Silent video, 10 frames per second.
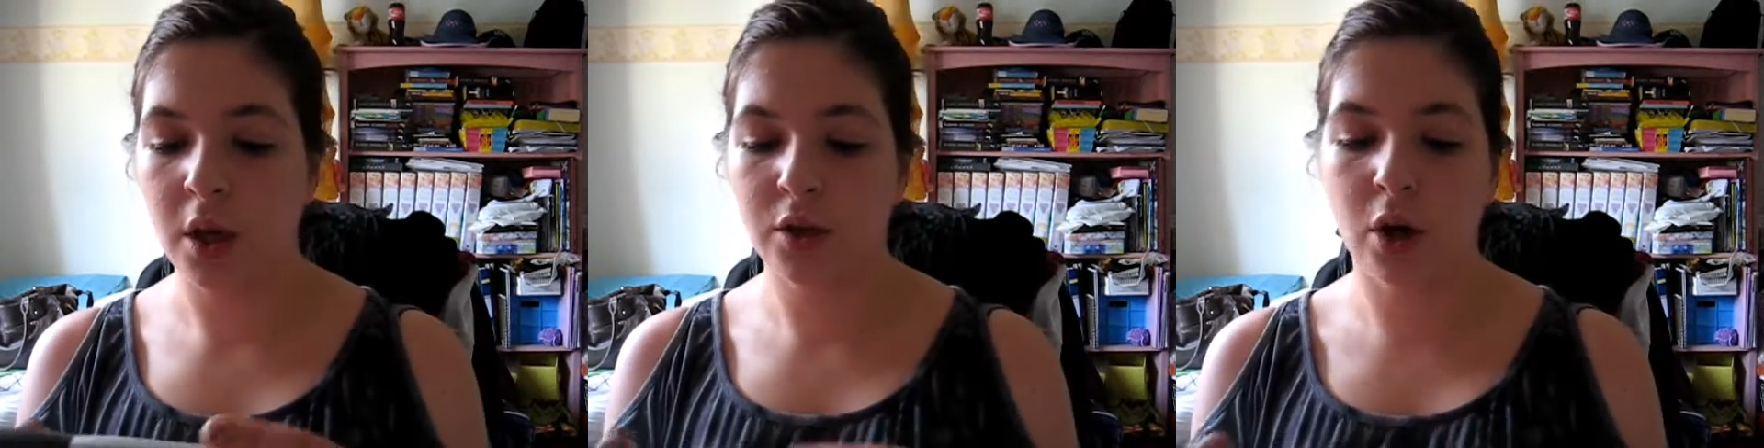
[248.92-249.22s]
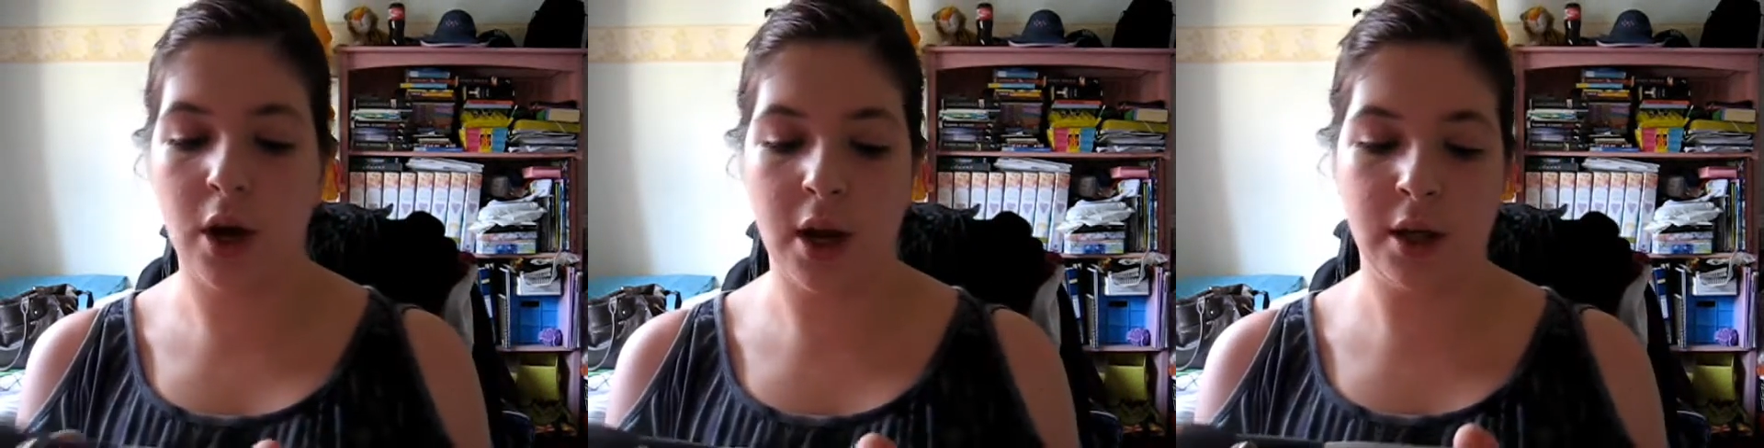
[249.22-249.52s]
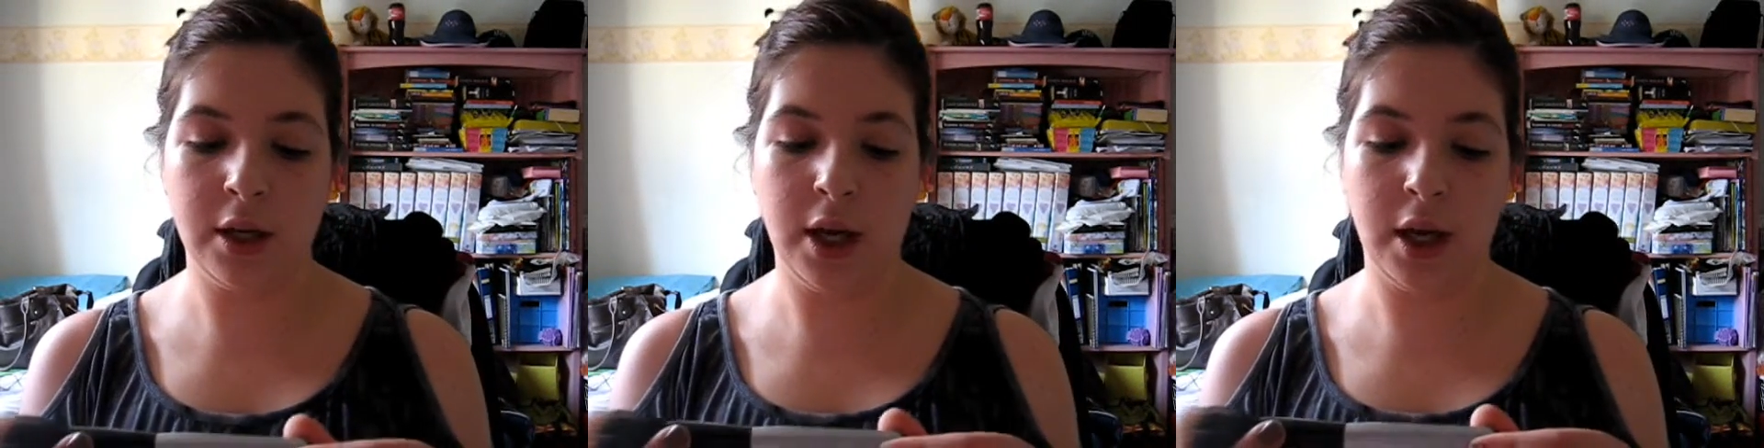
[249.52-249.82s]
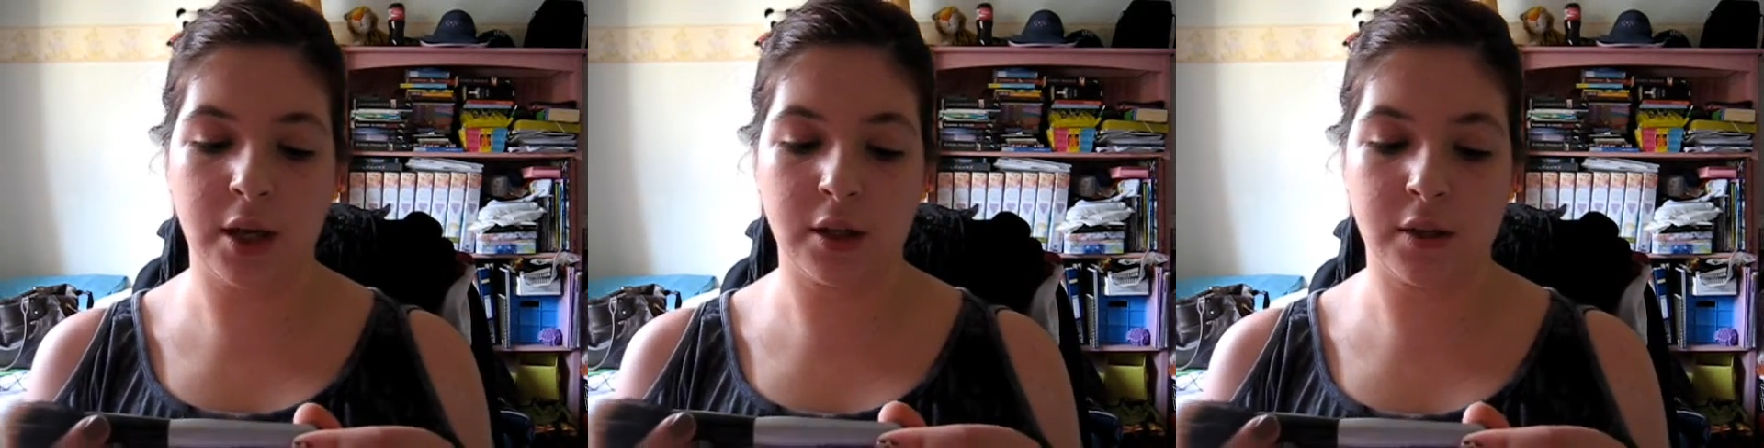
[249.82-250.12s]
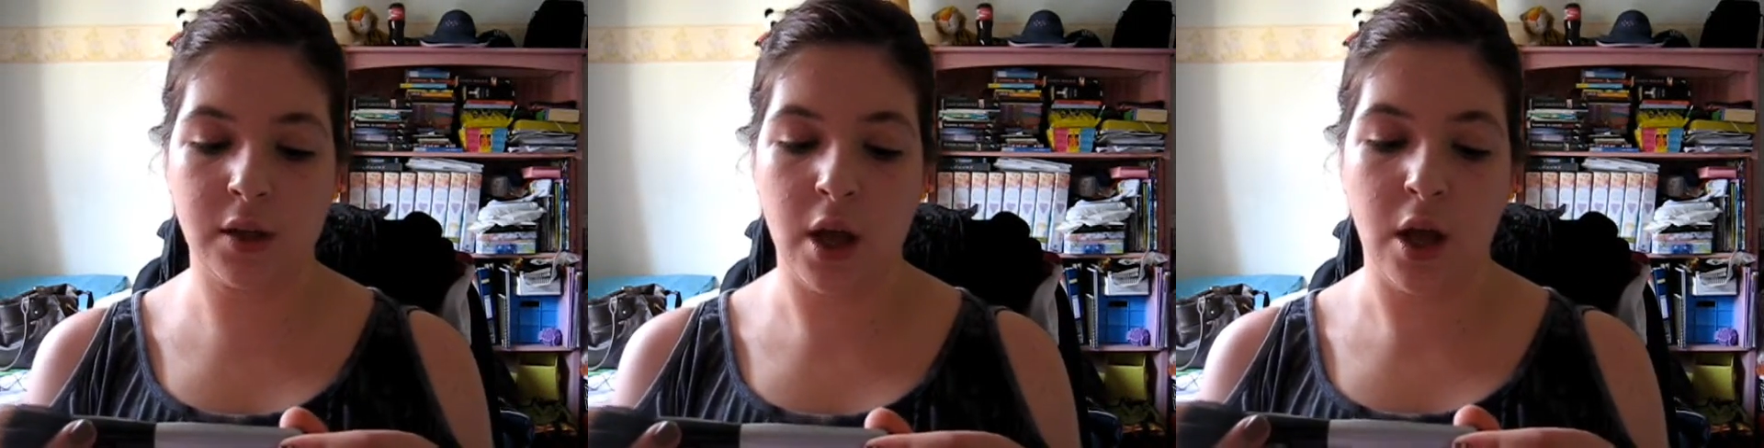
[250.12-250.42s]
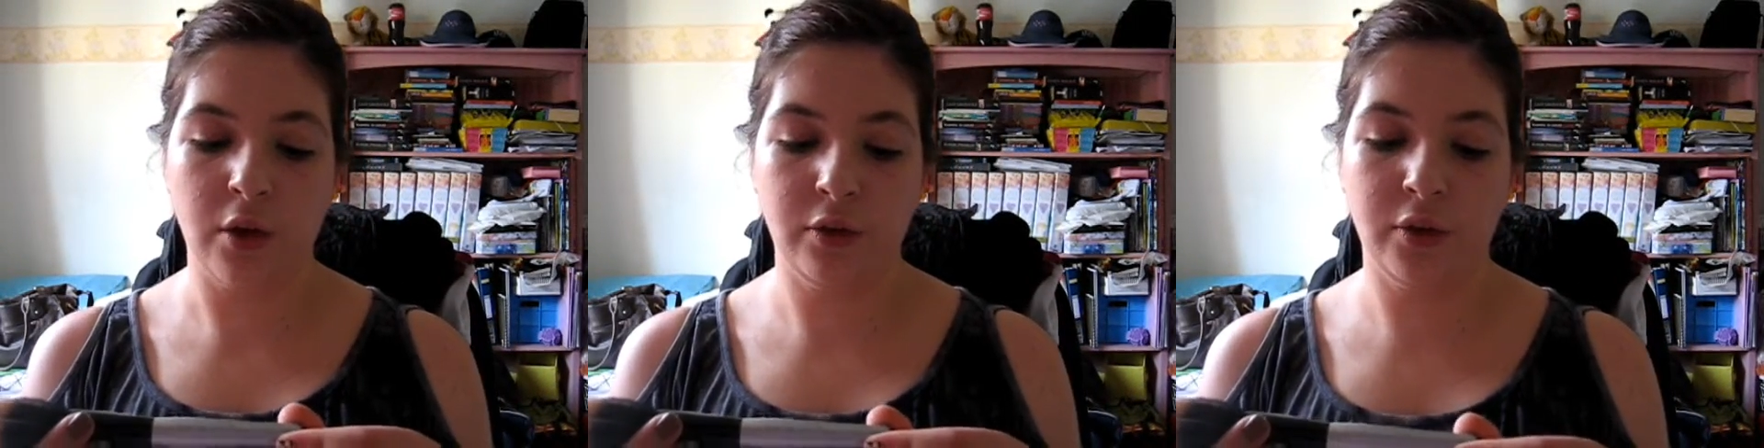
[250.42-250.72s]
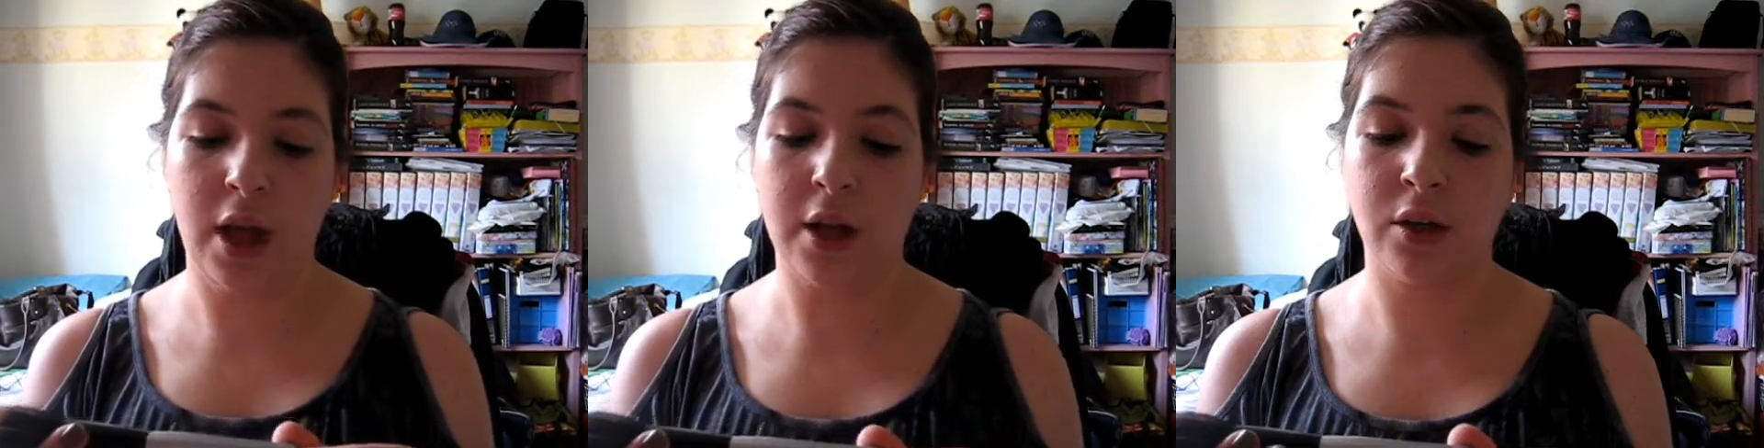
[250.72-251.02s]
a NYX
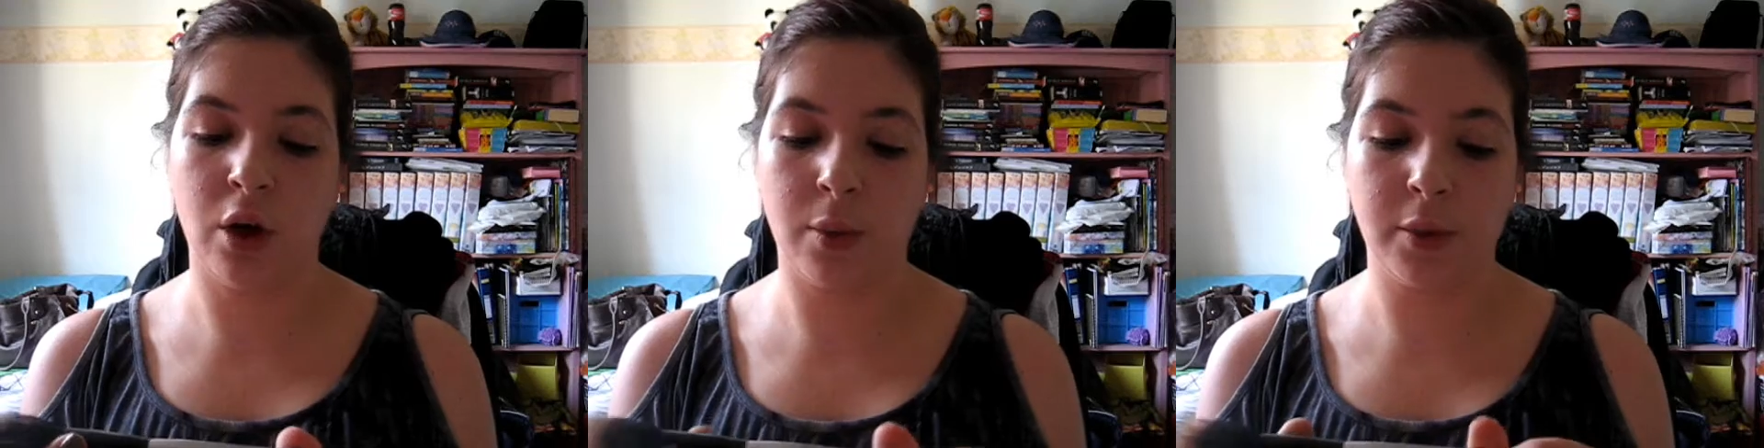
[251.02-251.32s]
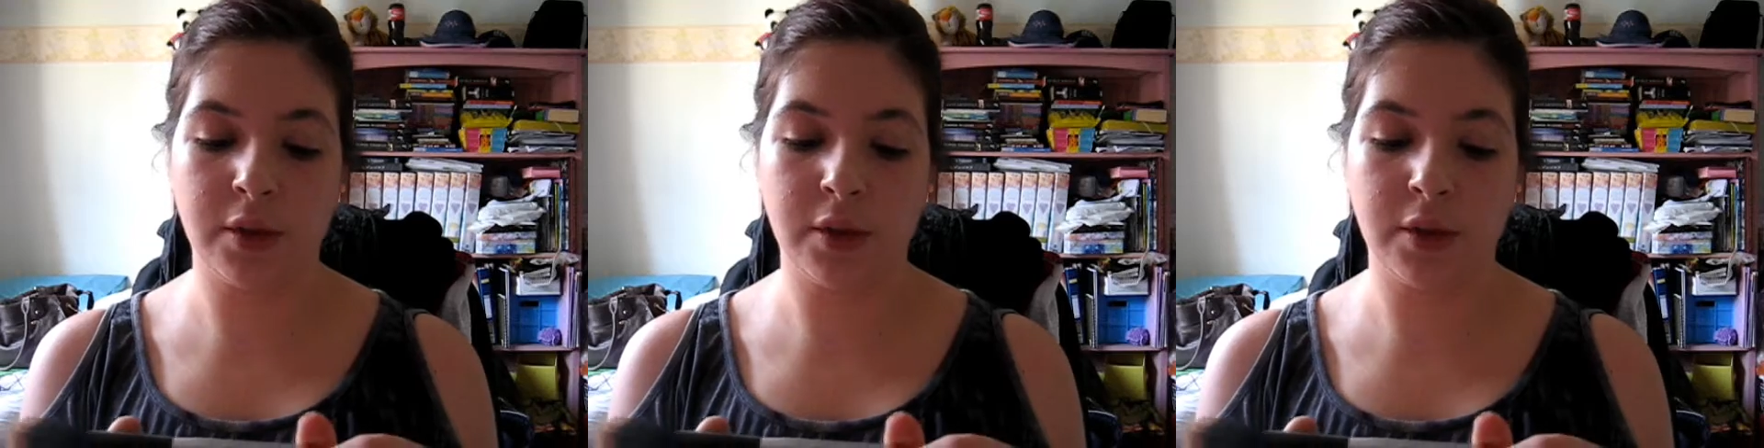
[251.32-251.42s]
flat top.